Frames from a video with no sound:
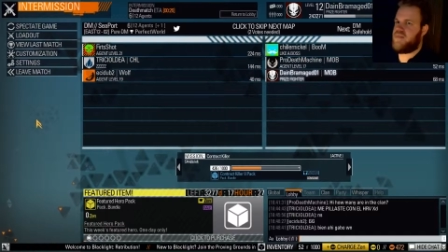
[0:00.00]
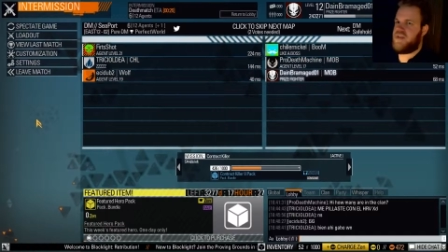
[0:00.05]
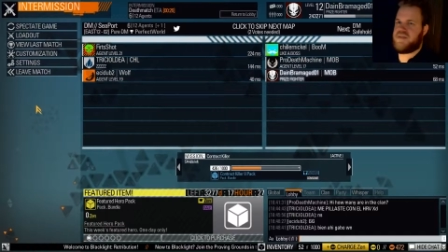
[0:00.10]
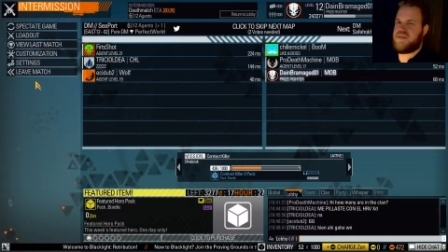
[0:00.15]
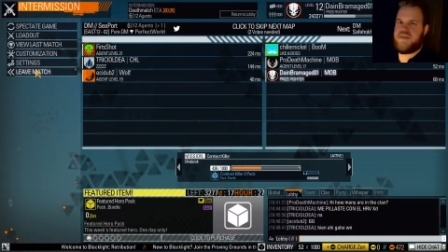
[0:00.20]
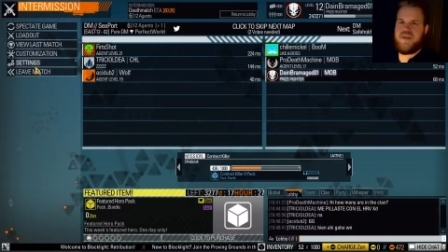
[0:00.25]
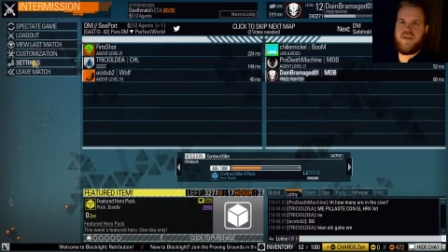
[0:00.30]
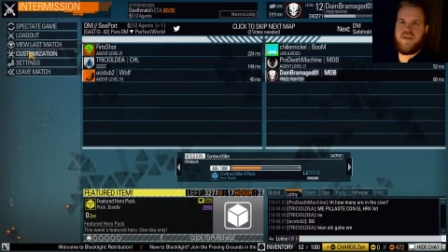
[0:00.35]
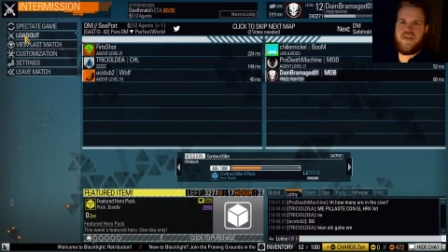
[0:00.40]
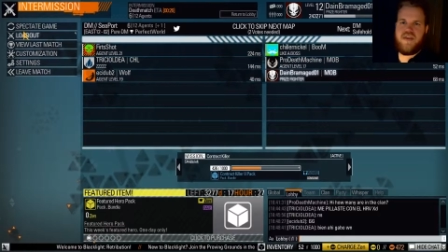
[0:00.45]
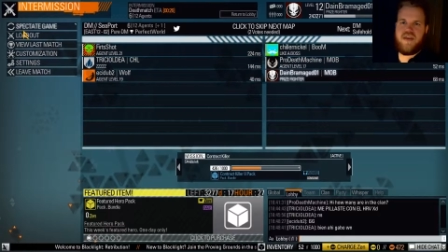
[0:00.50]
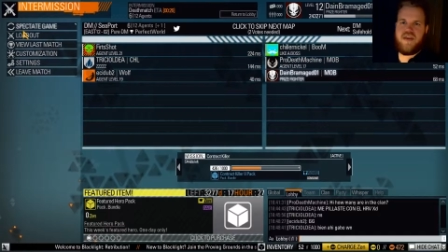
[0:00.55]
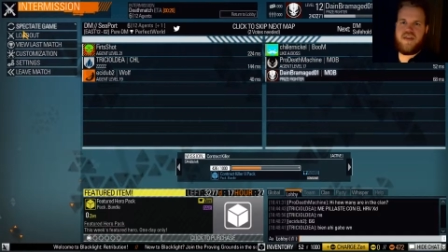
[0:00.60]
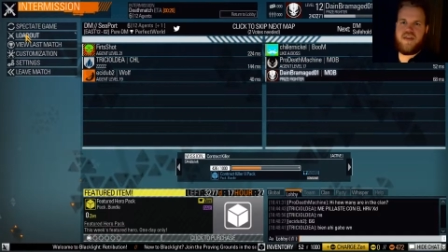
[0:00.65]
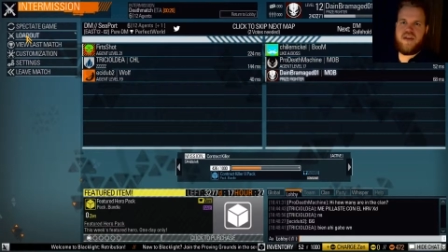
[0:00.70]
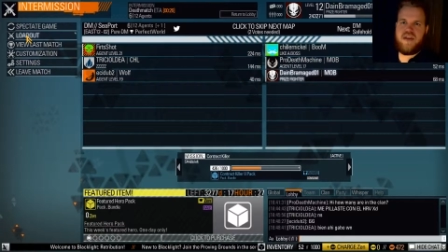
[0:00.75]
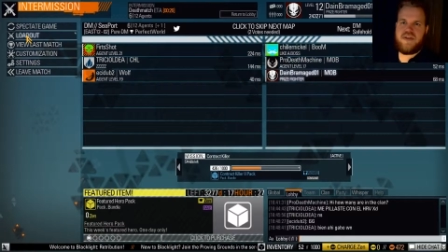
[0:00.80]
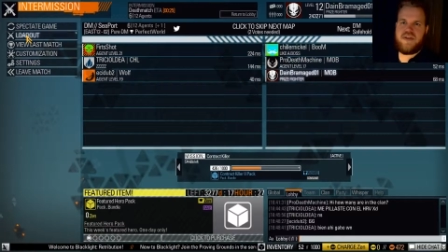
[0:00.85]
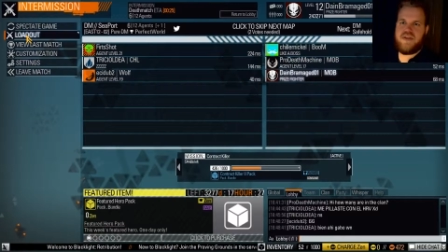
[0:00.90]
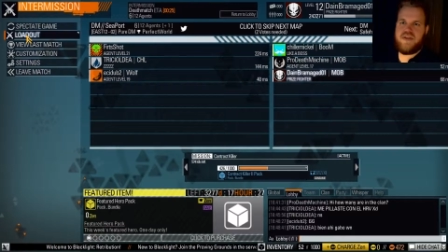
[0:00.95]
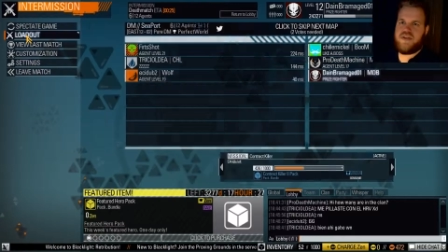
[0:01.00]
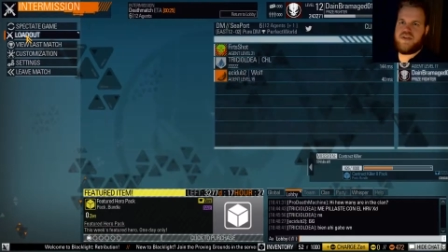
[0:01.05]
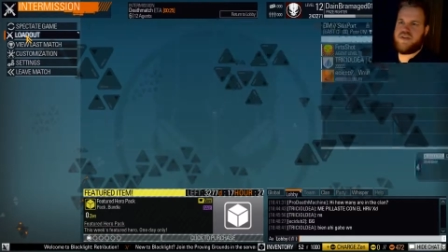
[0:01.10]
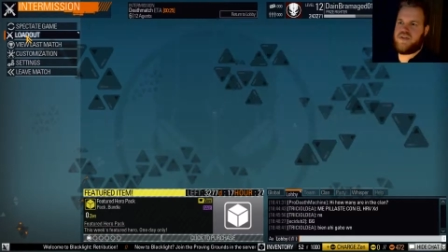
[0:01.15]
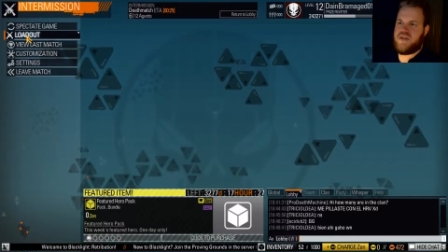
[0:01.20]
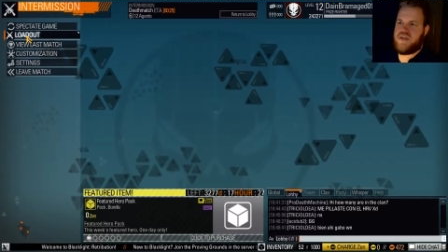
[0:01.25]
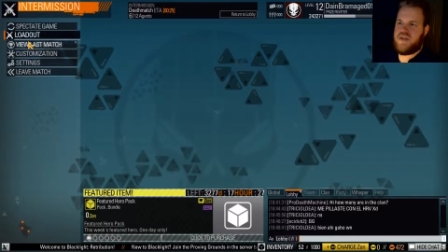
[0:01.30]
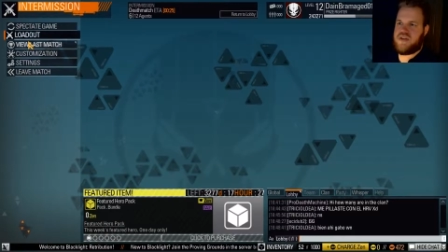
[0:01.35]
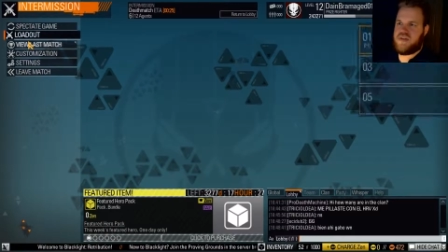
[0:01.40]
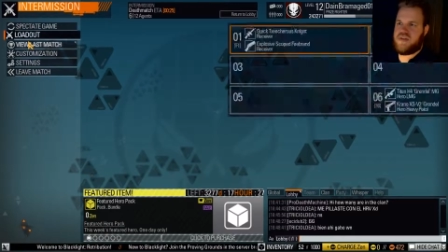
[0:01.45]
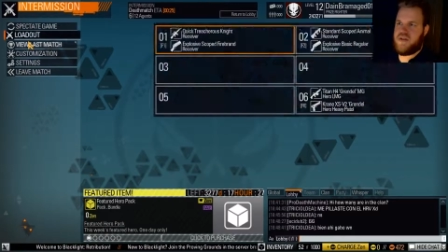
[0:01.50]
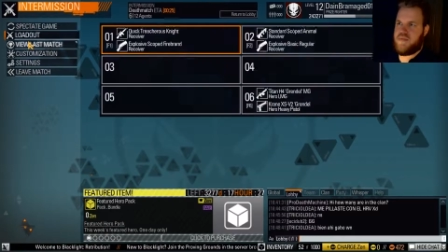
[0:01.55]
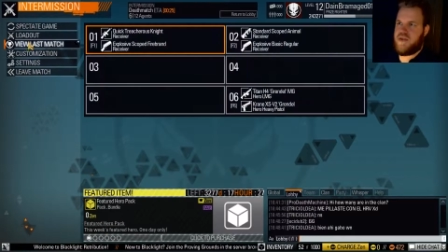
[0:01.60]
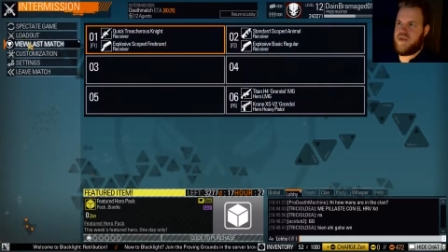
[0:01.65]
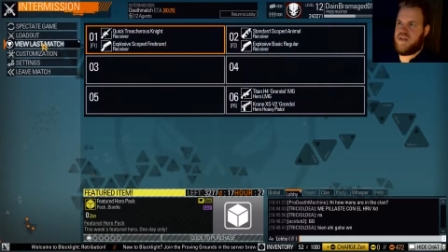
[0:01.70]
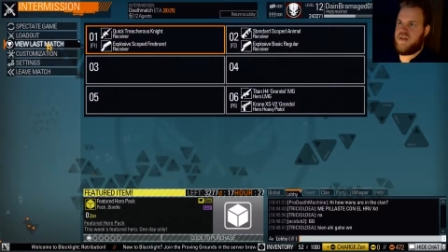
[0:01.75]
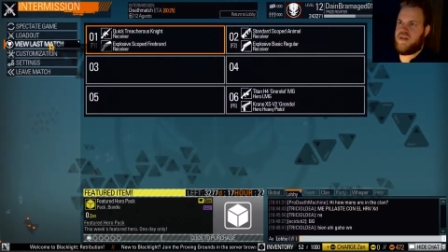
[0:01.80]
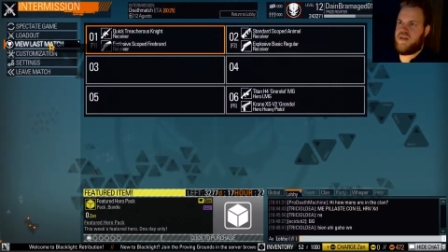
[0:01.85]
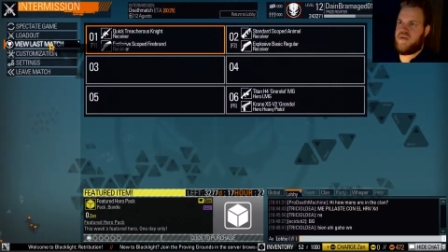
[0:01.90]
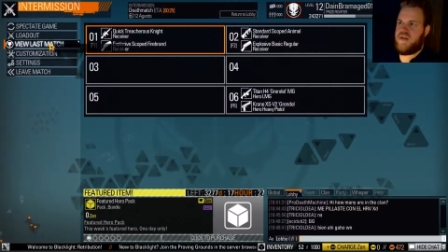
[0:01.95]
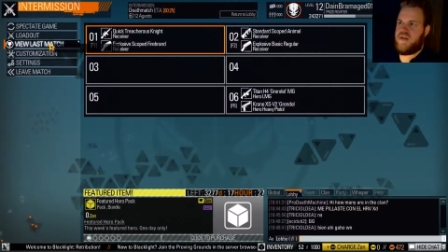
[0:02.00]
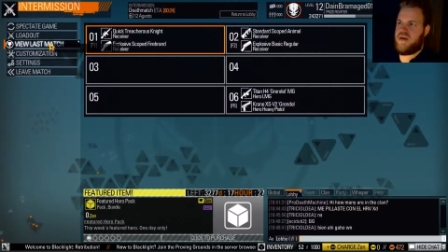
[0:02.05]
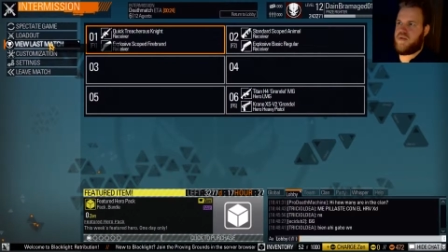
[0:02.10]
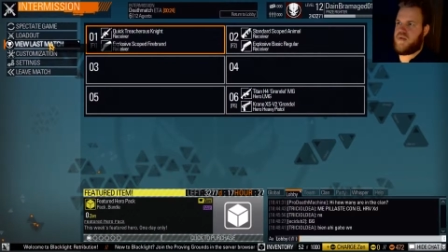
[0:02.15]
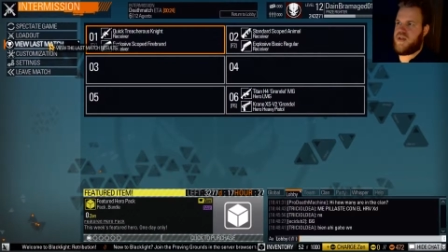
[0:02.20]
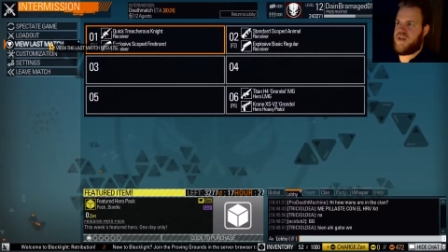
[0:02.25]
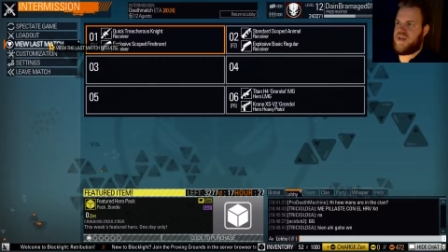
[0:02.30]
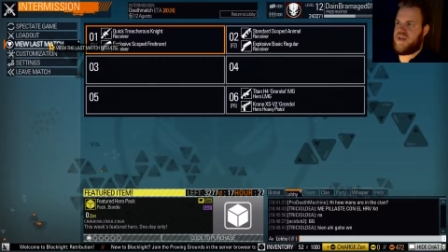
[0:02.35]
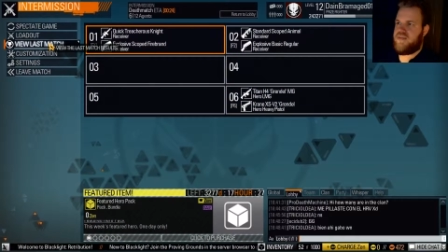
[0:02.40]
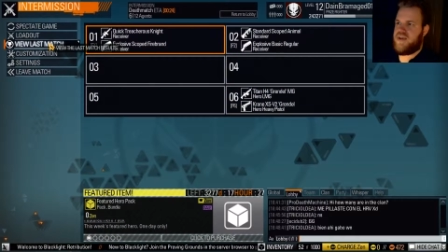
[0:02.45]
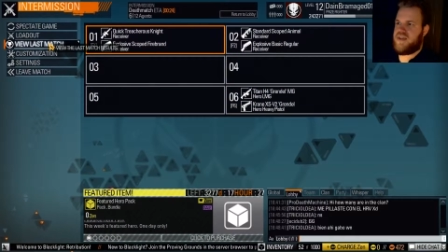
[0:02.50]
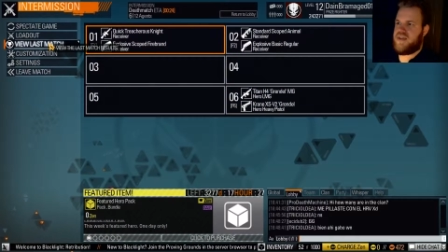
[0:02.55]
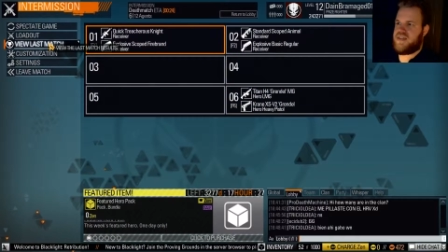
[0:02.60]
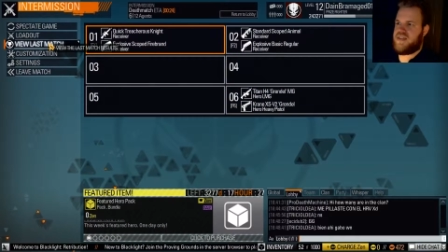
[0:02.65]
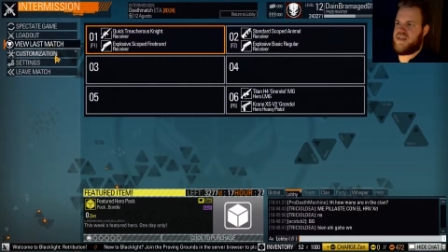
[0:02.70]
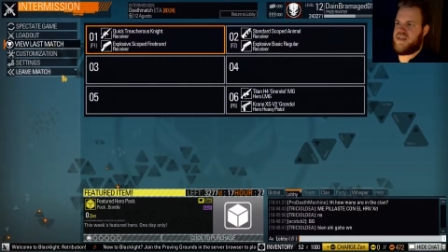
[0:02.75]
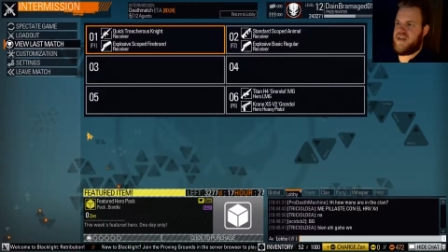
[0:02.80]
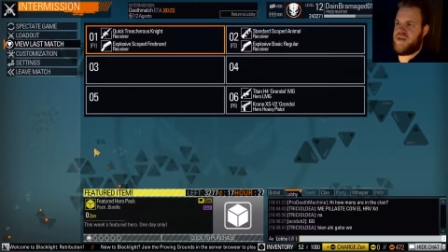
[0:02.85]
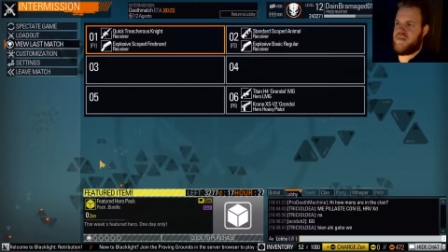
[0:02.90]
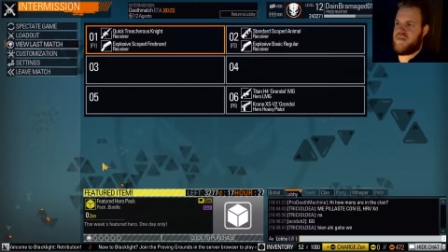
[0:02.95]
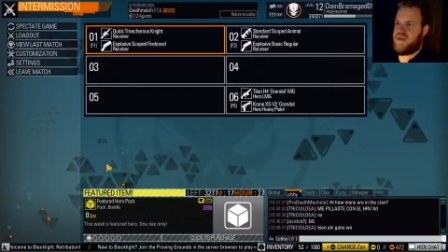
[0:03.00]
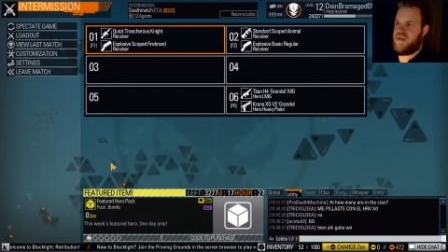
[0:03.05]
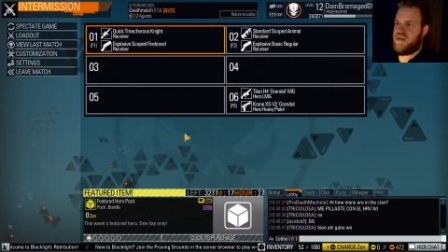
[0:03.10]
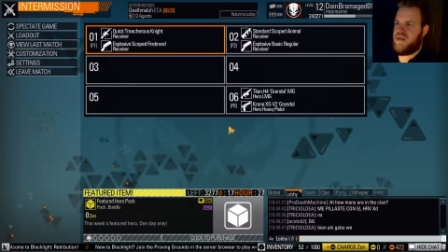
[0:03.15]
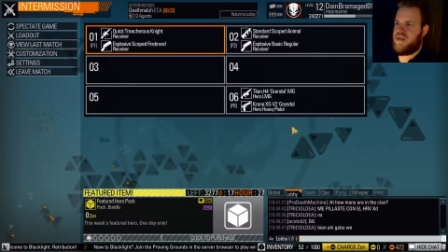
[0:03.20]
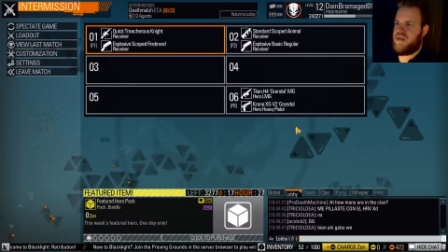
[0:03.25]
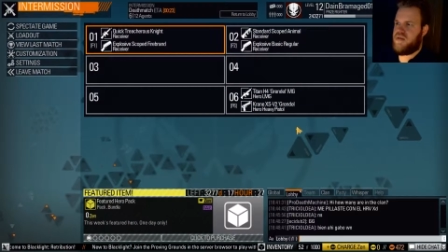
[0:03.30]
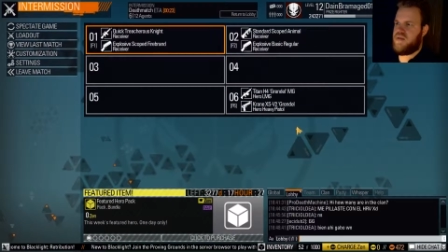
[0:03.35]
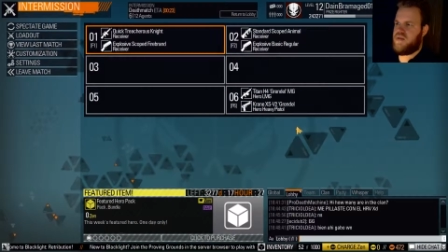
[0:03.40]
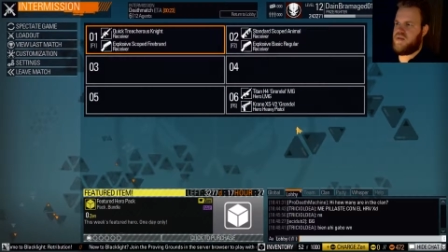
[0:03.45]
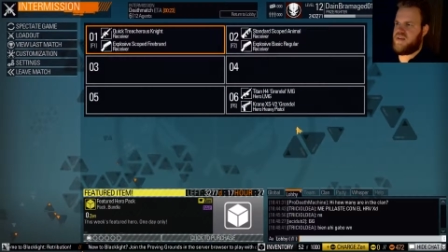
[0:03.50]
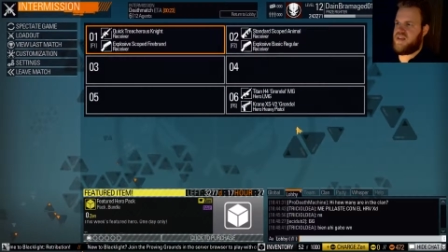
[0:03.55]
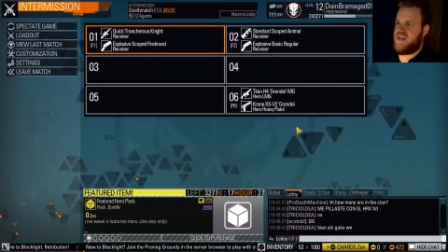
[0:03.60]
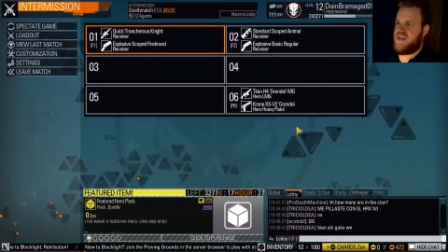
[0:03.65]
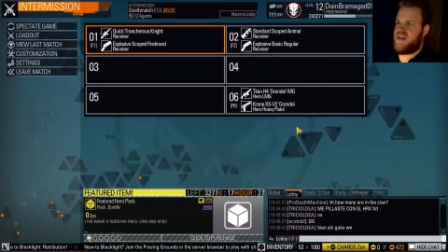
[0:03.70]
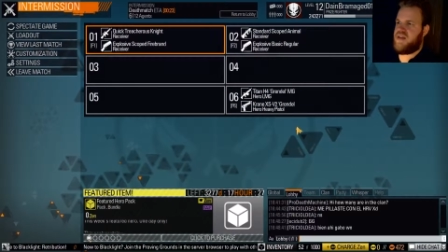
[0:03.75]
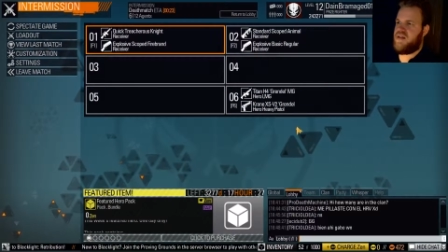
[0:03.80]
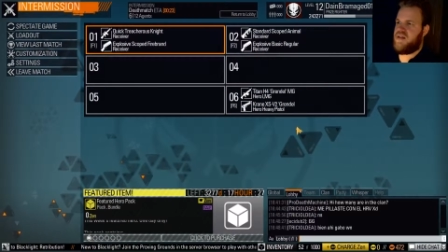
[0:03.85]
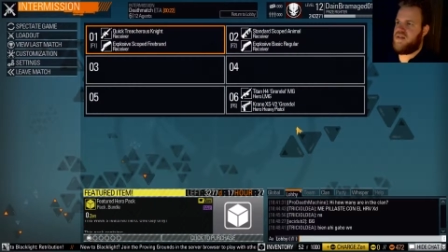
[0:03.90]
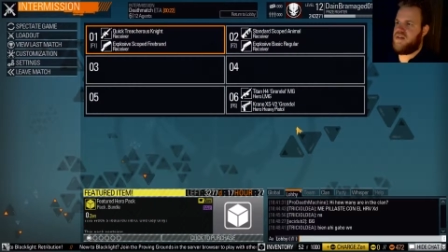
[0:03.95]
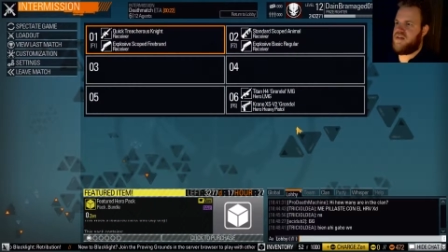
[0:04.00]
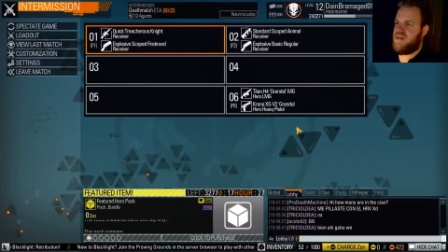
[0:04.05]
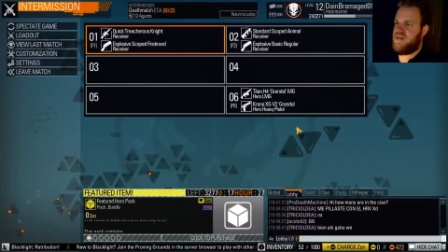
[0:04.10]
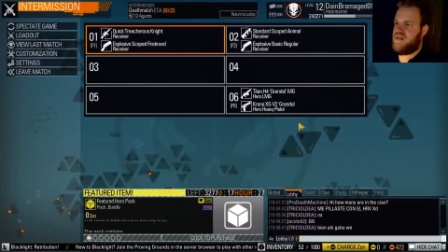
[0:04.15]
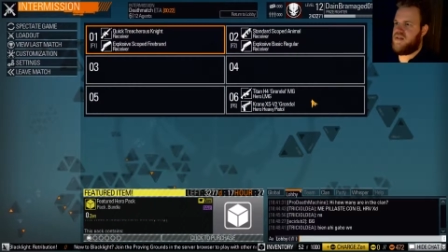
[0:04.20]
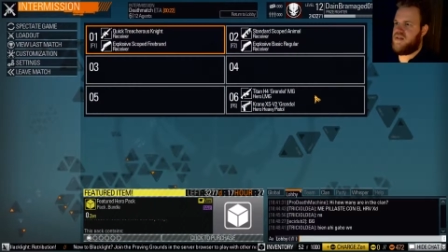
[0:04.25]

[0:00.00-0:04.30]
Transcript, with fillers: is there anything that I should adjust on my loadout while I've got time? What the hell?